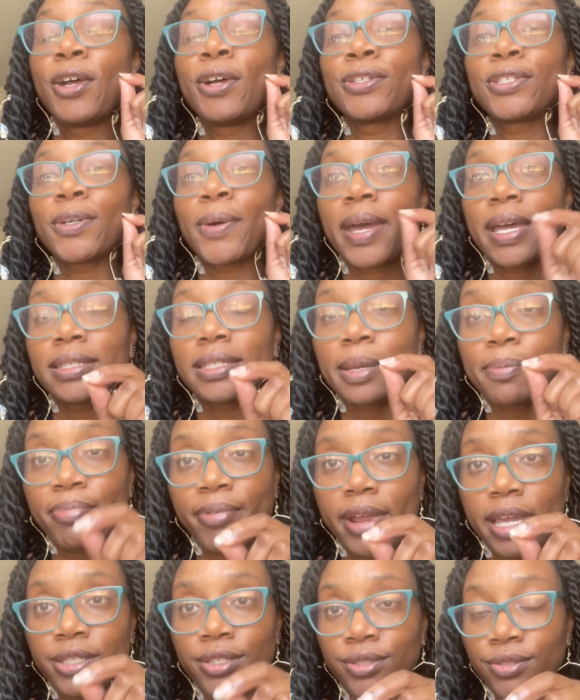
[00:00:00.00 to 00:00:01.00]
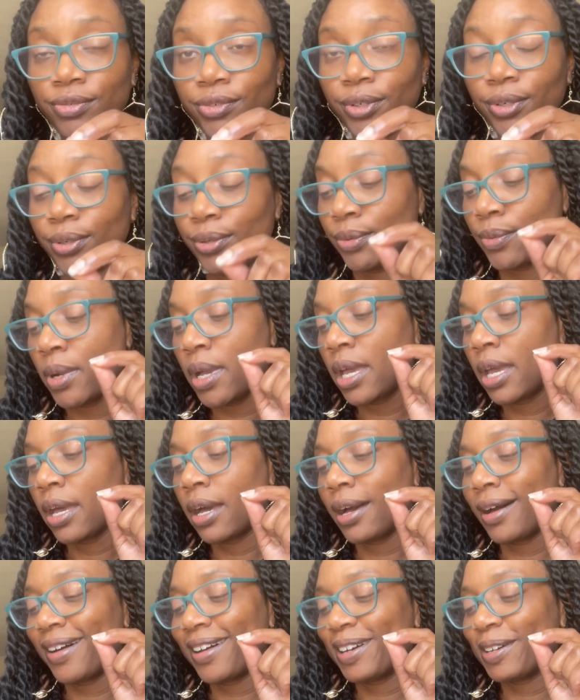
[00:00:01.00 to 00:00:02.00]
So as I pressed through,
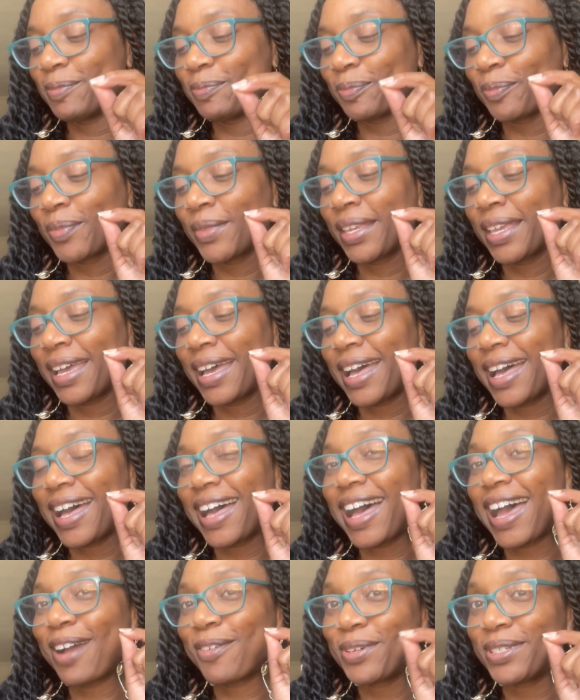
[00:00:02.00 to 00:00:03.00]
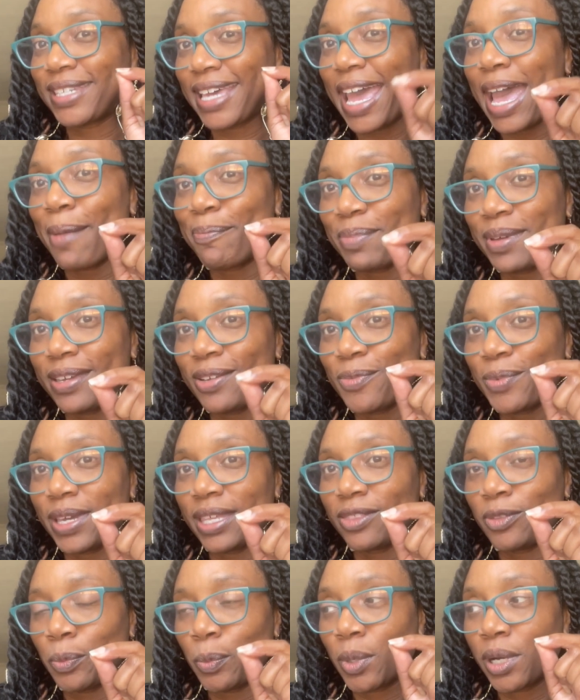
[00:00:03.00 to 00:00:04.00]
I was happy
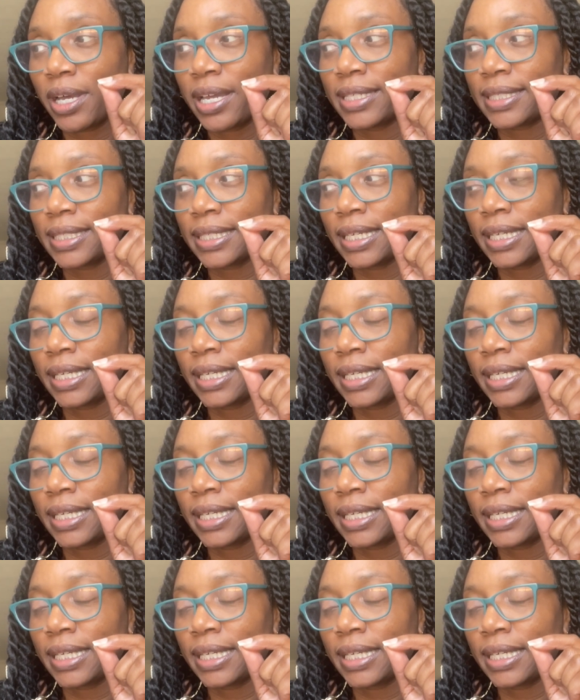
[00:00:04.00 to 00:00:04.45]
with what